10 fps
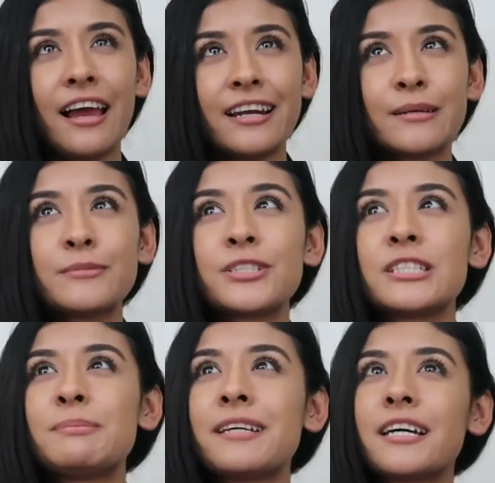items
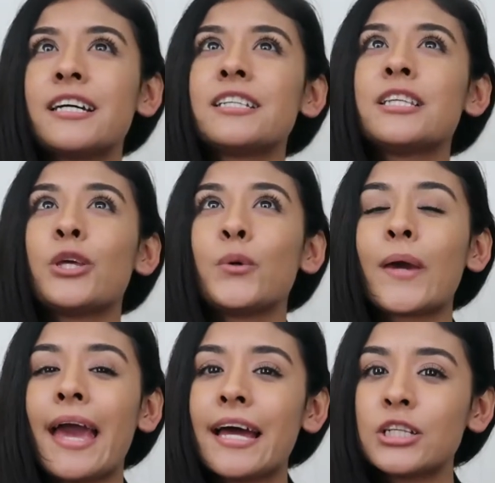just because you
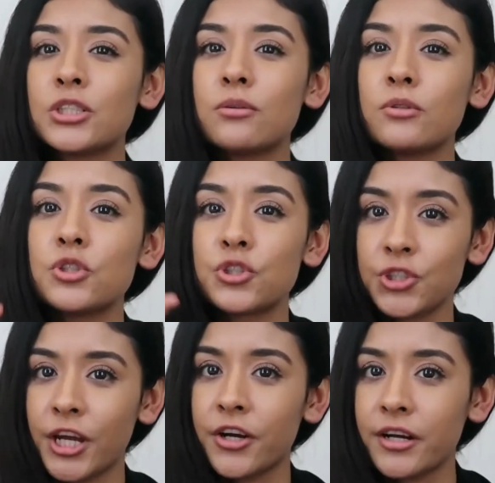can't
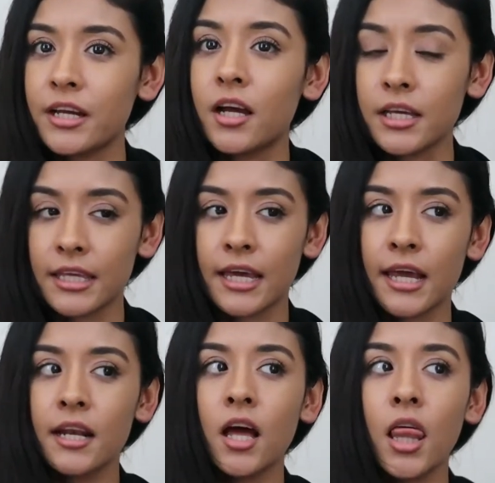share it
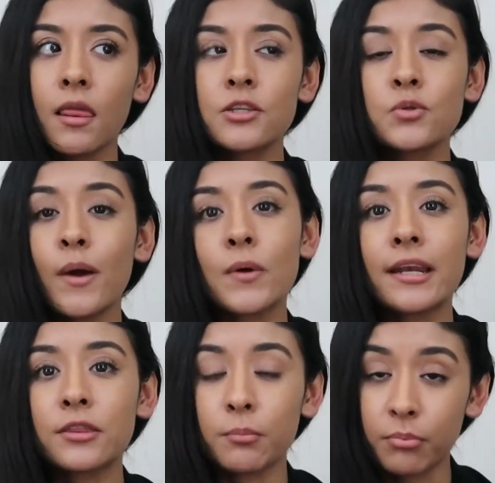again unless you
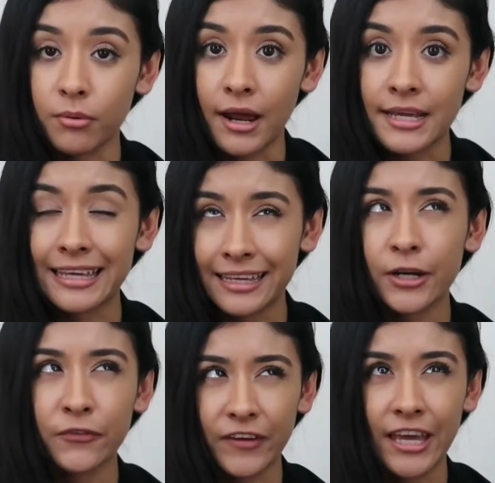edit the price. They get
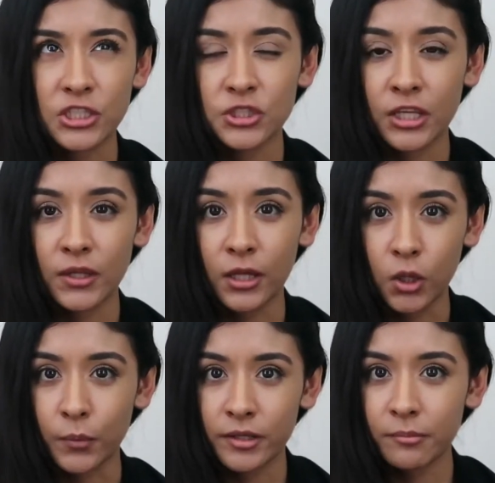a notification that you like
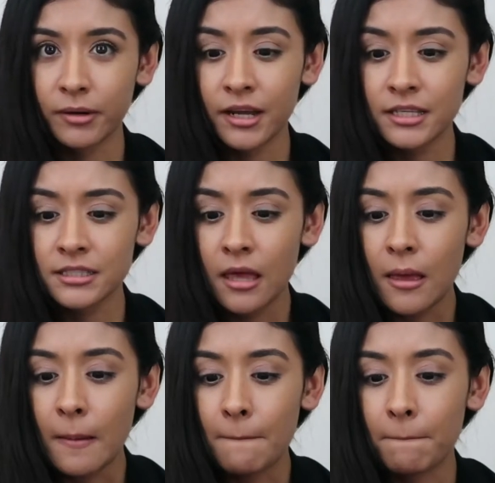lower the price,
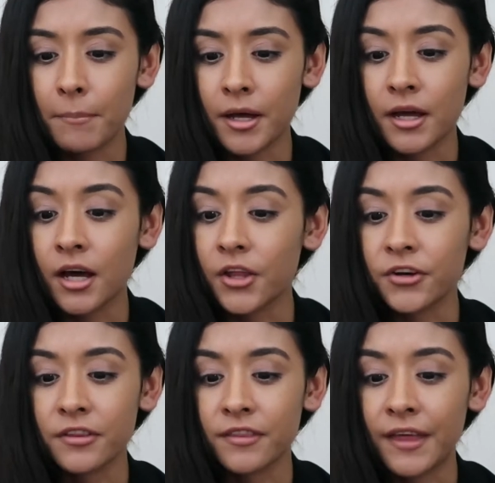But
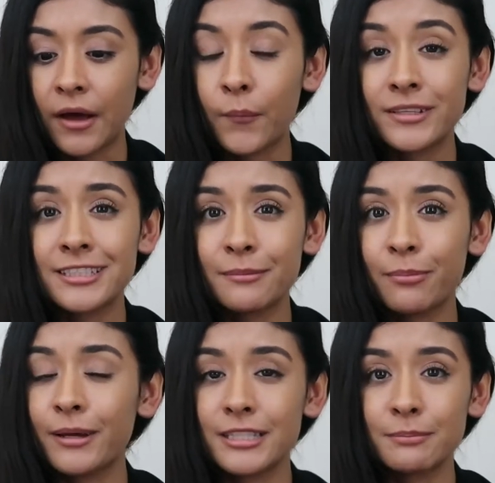other than that, once
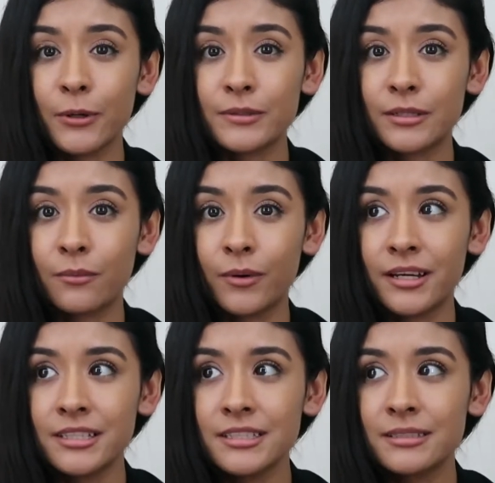it's posted
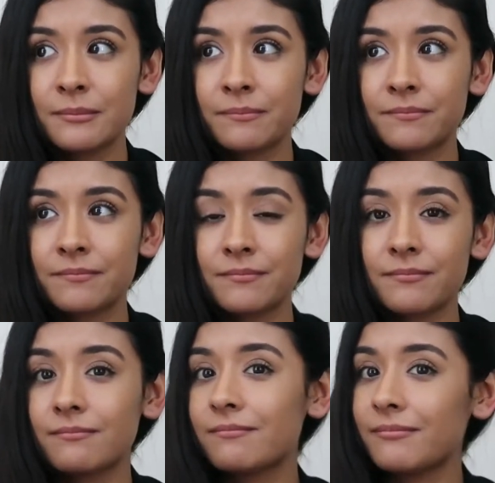once,
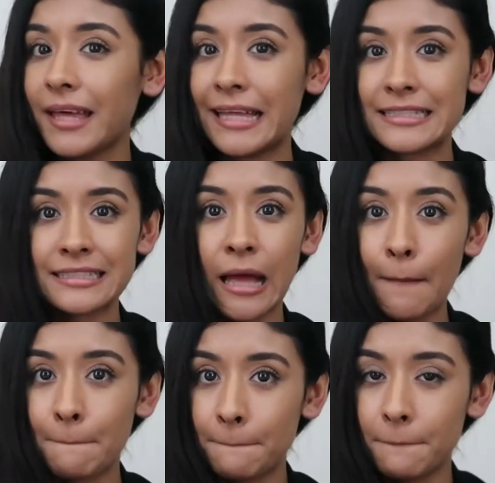it's not